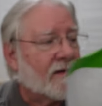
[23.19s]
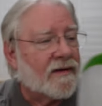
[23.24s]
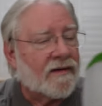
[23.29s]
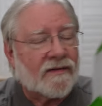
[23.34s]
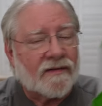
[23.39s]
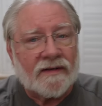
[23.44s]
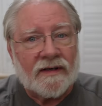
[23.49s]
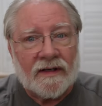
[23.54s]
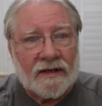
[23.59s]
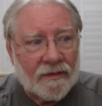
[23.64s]
to
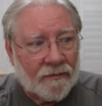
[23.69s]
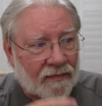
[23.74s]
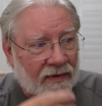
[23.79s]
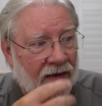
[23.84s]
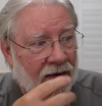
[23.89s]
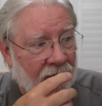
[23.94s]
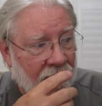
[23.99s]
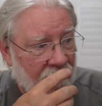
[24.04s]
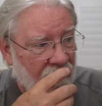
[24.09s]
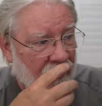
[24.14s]
see
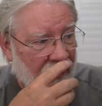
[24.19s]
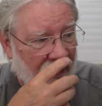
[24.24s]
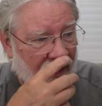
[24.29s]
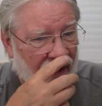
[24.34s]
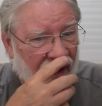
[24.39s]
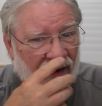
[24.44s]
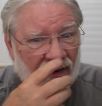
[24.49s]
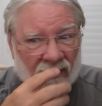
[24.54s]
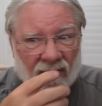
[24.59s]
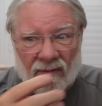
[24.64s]
about,
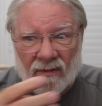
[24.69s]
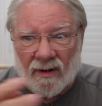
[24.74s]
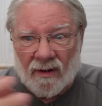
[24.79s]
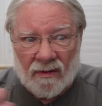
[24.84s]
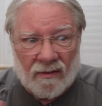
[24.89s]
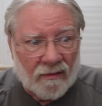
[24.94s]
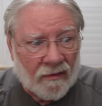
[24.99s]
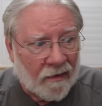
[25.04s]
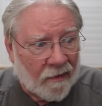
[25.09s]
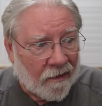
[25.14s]

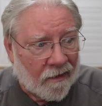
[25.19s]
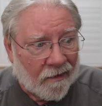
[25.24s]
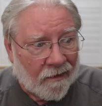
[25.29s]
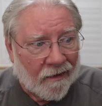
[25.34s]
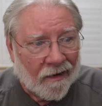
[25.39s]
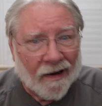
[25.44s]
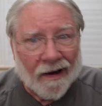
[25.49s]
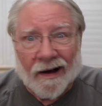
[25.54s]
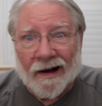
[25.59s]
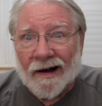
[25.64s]

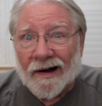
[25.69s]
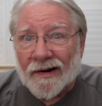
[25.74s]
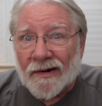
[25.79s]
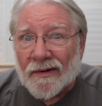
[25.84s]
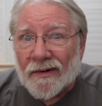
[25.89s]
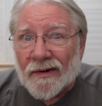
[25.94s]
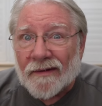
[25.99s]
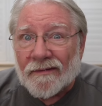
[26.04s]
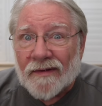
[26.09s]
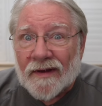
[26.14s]

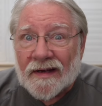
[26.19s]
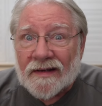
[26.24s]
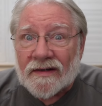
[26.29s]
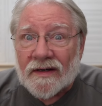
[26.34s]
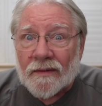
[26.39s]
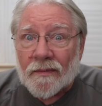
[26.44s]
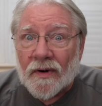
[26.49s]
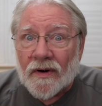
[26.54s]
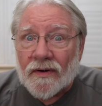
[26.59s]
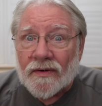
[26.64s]
100 of these
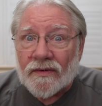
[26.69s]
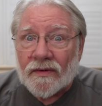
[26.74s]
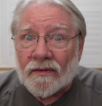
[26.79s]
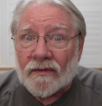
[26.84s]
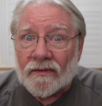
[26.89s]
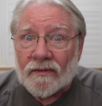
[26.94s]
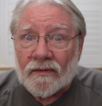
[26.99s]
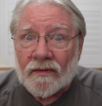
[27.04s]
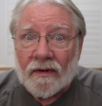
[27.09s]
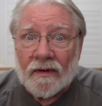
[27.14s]

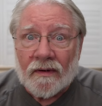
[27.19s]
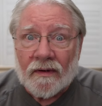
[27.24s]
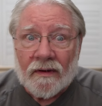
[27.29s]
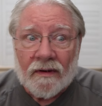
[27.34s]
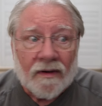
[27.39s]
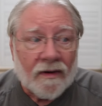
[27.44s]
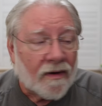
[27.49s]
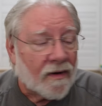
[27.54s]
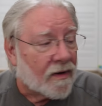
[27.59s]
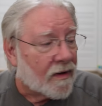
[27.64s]
commercials
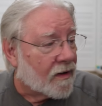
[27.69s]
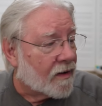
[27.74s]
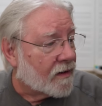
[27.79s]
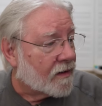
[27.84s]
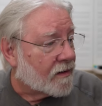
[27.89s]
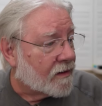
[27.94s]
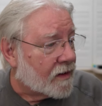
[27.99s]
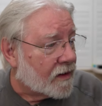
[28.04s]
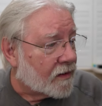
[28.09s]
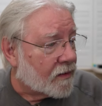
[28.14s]

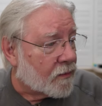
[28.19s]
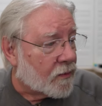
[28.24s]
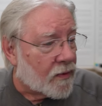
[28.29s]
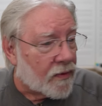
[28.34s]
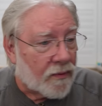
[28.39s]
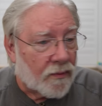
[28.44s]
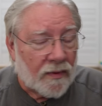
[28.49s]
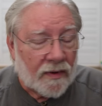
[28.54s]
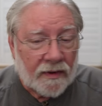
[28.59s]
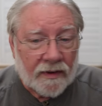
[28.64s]
dealing
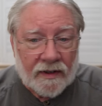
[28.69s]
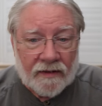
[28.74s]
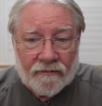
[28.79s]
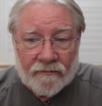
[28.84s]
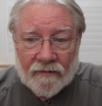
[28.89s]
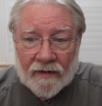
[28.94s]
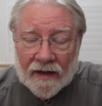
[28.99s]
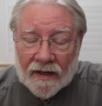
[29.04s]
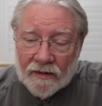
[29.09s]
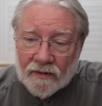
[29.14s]
with Relief
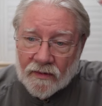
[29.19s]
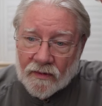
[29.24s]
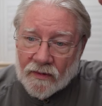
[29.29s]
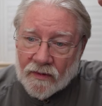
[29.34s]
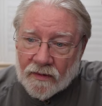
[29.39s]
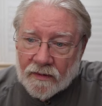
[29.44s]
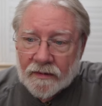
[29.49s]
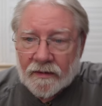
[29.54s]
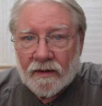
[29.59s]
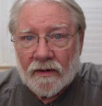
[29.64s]

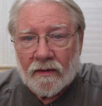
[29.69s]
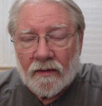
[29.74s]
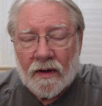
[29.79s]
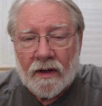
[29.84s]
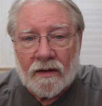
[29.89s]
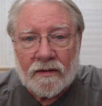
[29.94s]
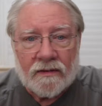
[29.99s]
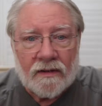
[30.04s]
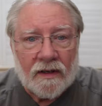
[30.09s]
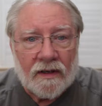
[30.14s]
Factor. You know,
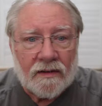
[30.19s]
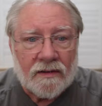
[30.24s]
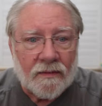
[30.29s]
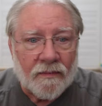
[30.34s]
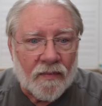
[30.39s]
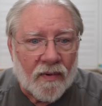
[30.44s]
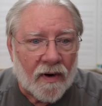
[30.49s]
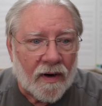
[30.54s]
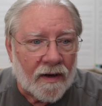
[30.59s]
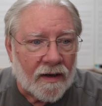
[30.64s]
it's a
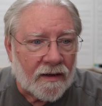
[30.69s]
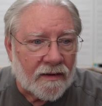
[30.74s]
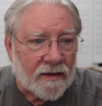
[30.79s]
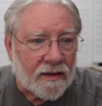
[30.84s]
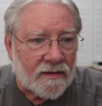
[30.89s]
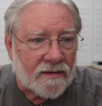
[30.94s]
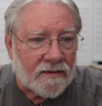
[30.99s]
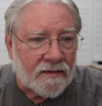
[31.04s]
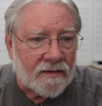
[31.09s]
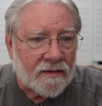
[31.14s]
product
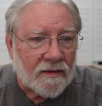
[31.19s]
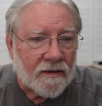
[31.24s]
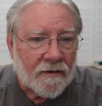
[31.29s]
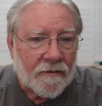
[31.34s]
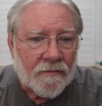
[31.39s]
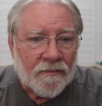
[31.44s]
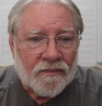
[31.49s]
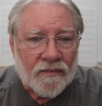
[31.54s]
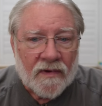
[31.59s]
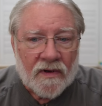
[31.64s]
that's
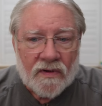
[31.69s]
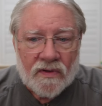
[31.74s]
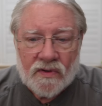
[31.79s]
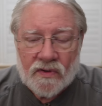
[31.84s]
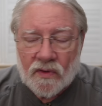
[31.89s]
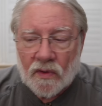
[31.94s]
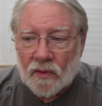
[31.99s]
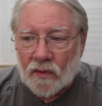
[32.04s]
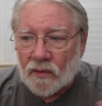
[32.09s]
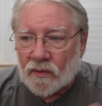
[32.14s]

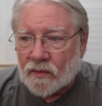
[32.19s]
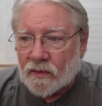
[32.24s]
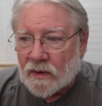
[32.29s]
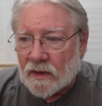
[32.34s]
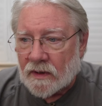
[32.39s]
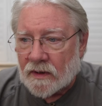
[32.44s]
sold